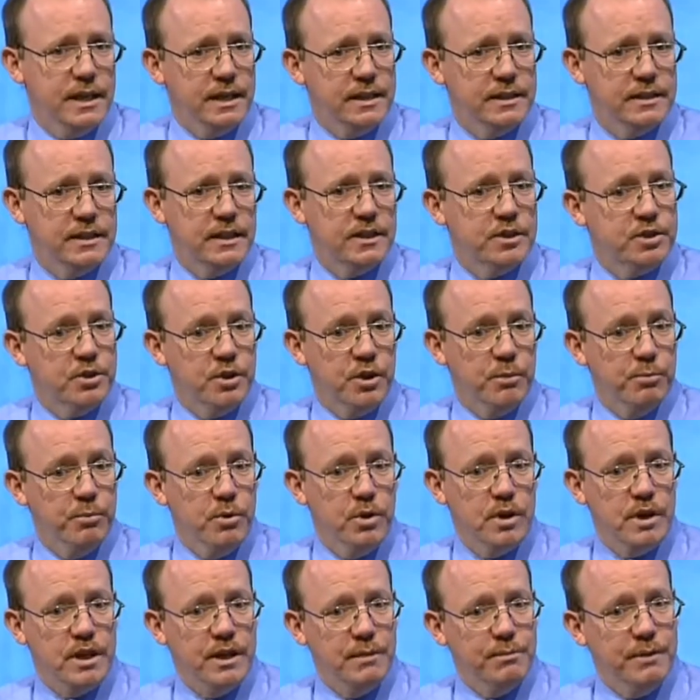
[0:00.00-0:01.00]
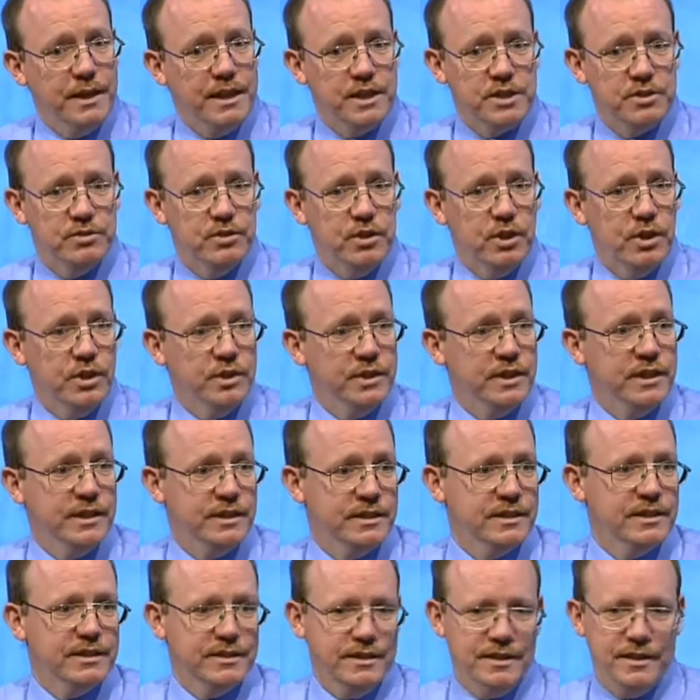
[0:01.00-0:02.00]
And I joined a book club later
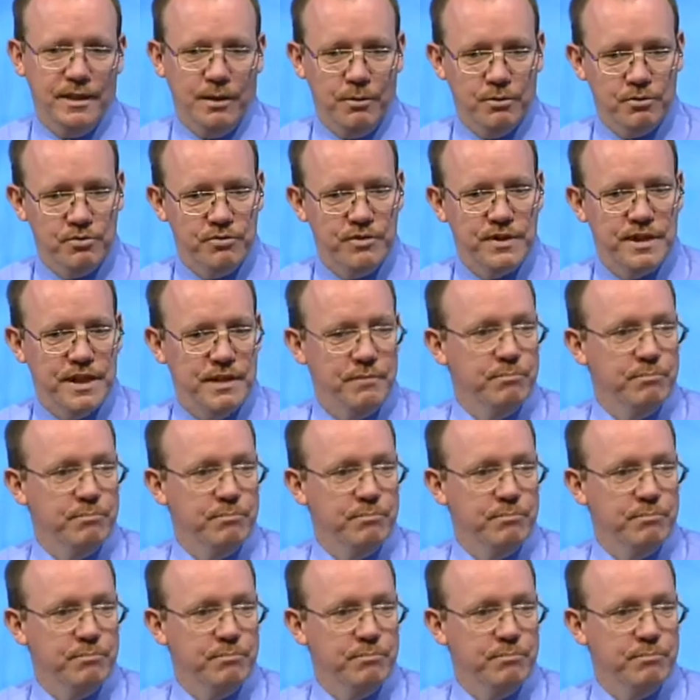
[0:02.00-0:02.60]
on, and I was